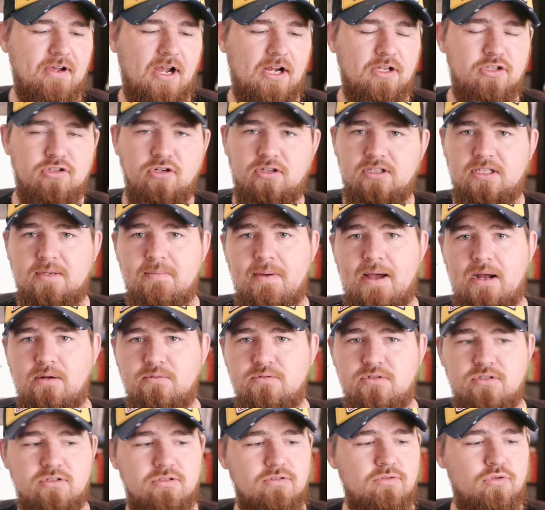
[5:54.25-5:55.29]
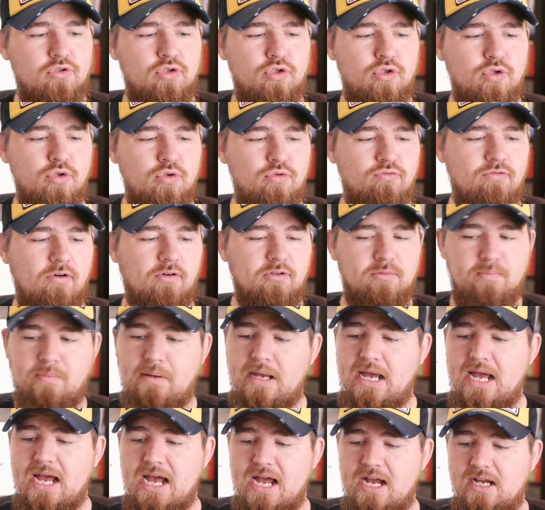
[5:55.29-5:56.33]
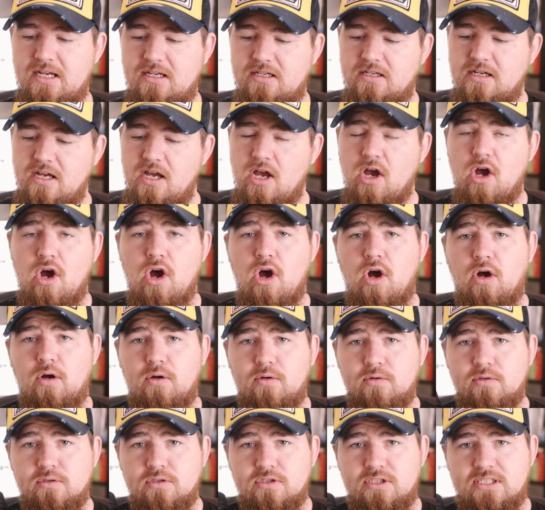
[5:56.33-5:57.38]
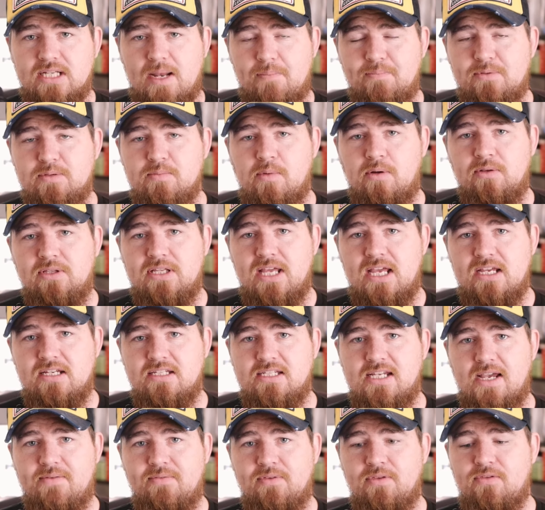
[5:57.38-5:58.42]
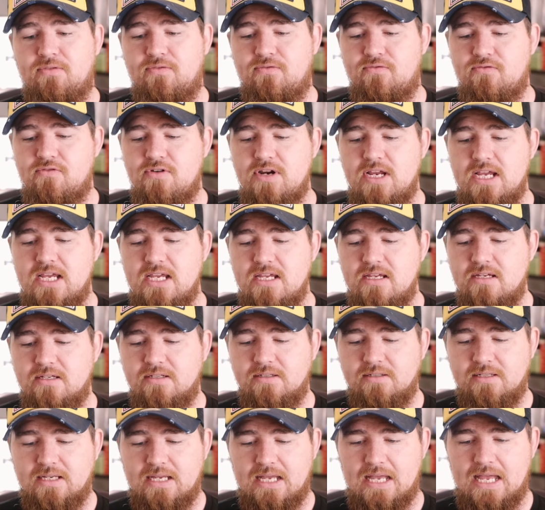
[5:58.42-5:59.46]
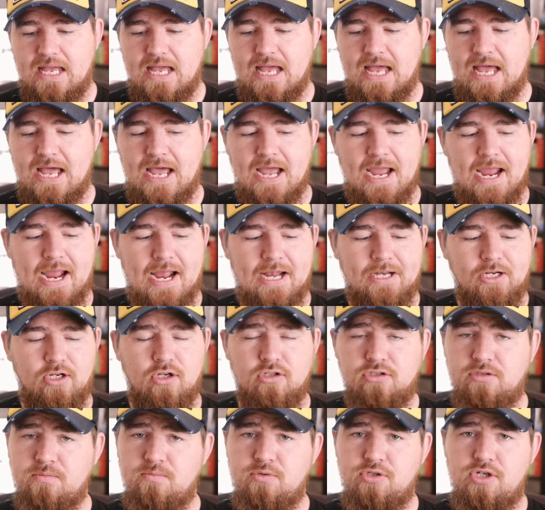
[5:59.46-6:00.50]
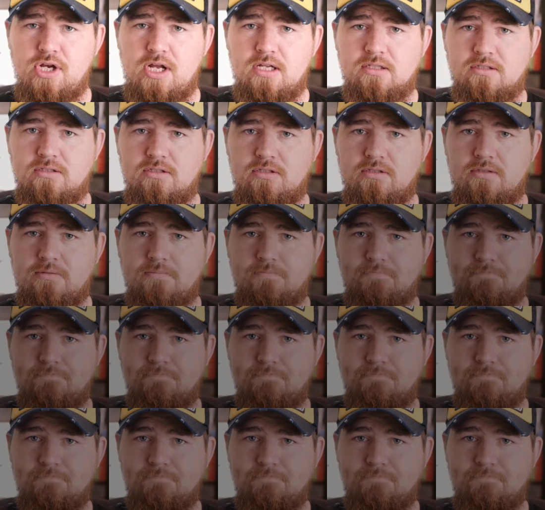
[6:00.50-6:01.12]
I took them out to Roth Park, slapped them on the a7 III and got some shots.